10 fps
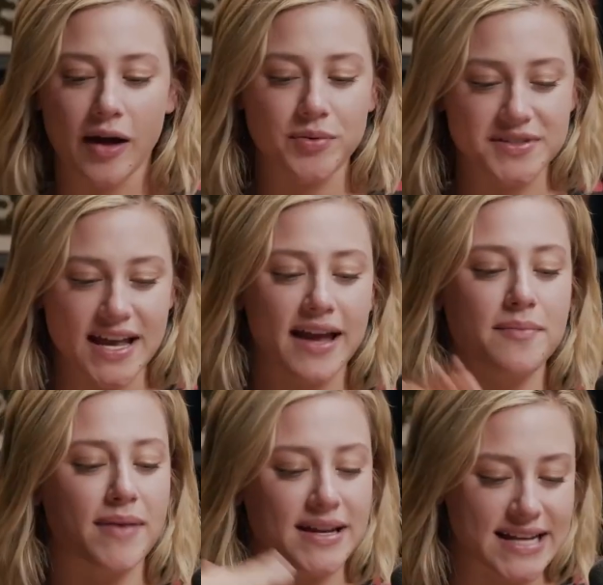I will say
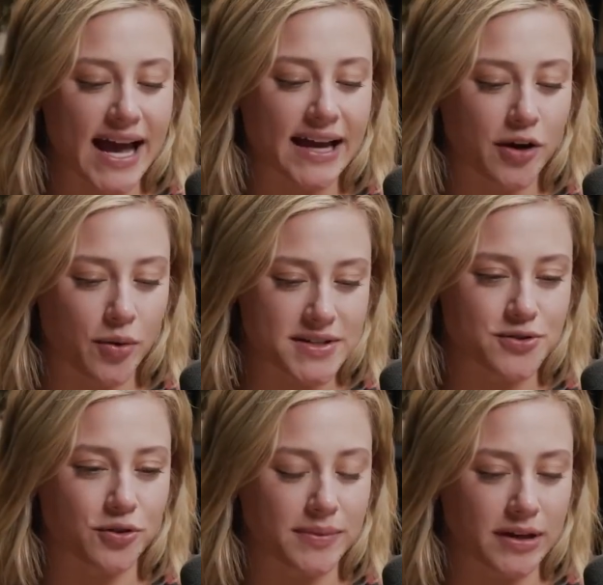my dad always
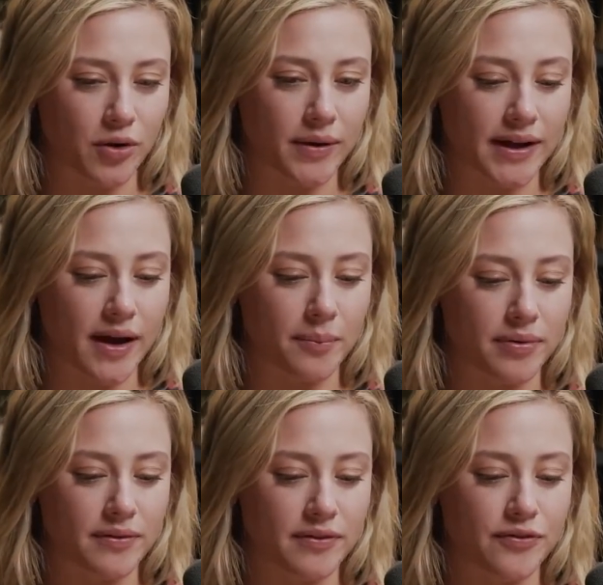told me growing up,
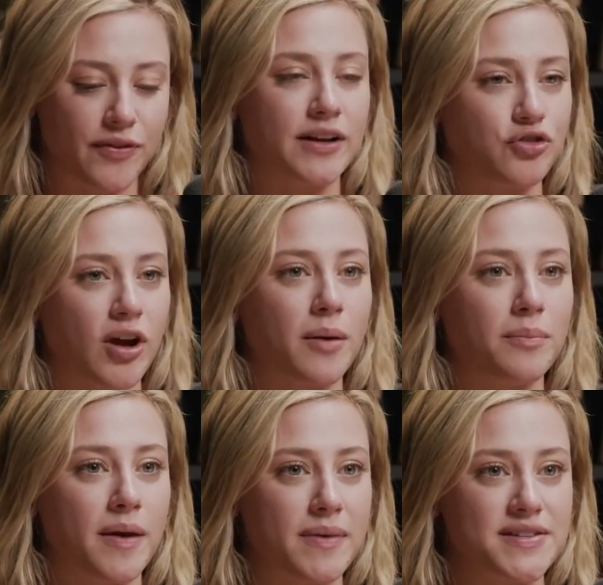find a
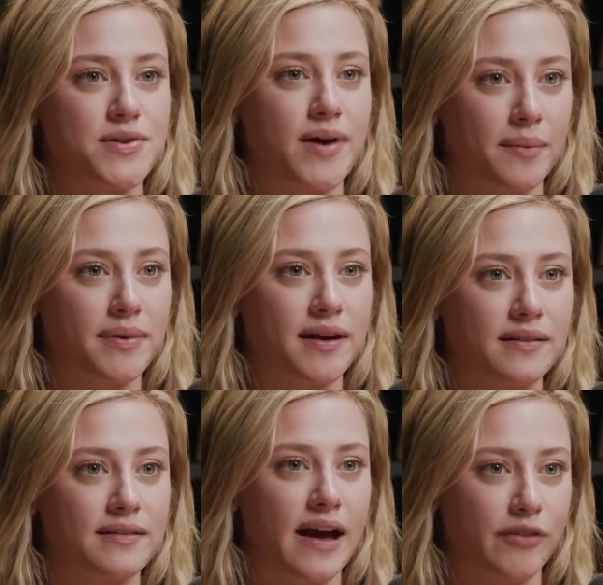job that makes you
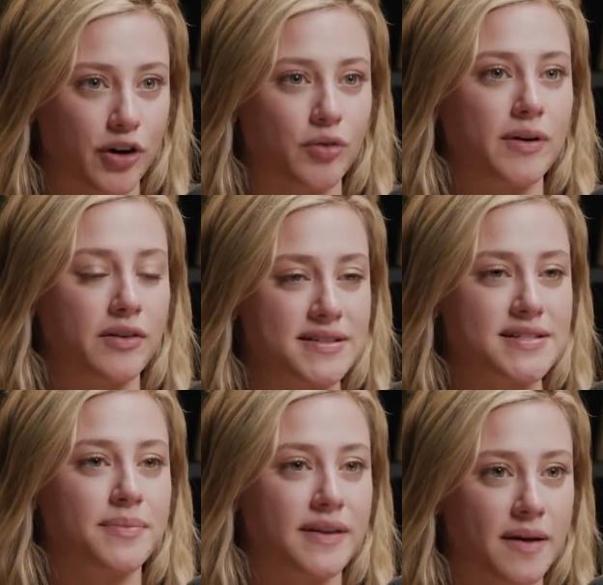happy. Have a career in
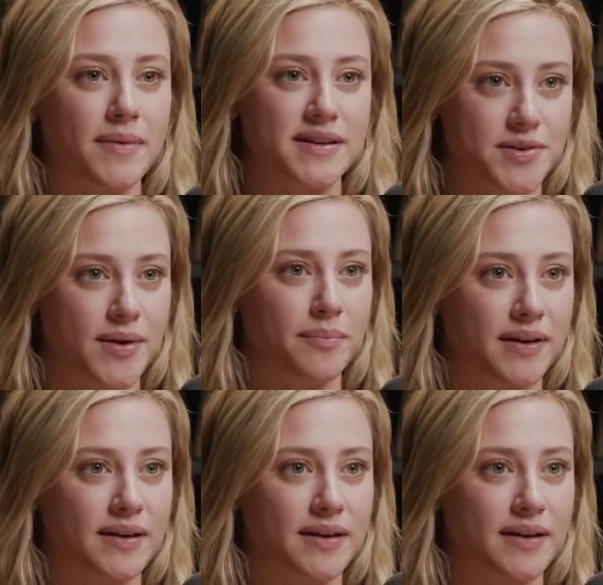something that makes you happy.